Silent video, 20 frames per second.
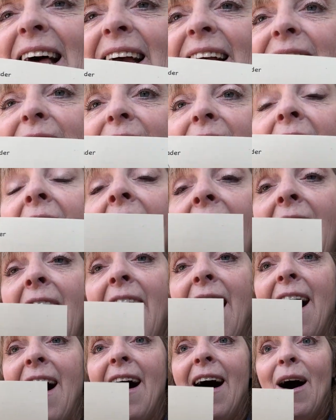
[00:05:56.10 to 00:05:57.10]
like,
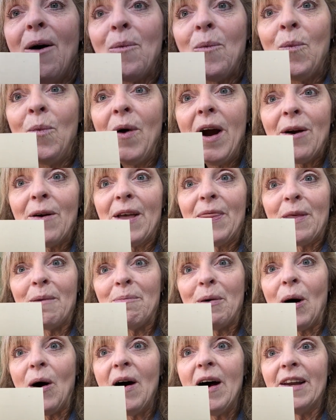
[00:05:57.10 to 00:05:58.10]
we're at the
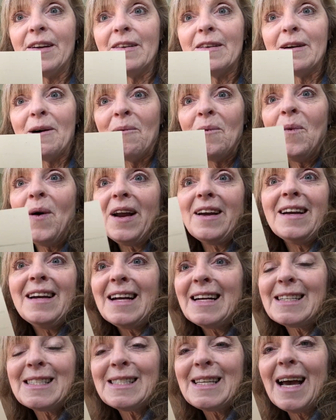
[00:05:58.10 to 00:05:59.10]
pond. What an
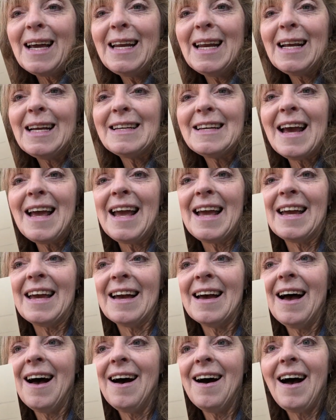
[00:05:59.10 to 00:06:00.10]
exciting day.
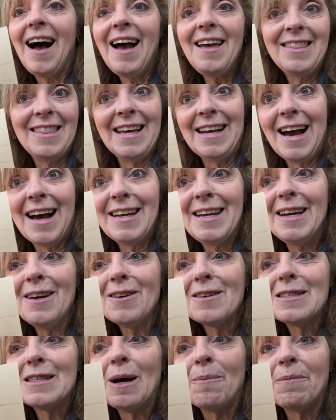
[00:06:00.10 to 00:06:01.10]
I think I
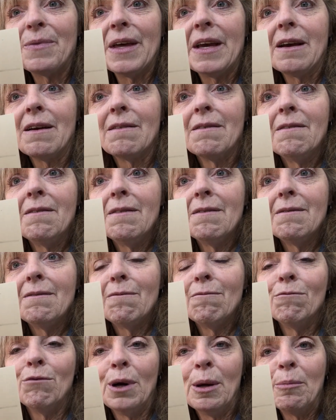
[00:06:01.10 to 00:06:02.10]
hear something.
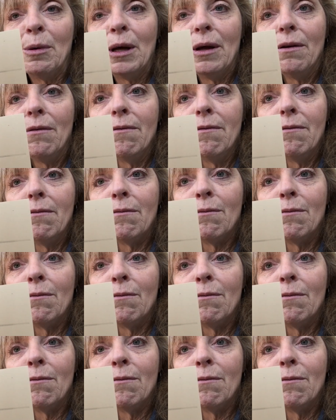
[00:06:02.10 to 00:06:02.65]
Ribbit,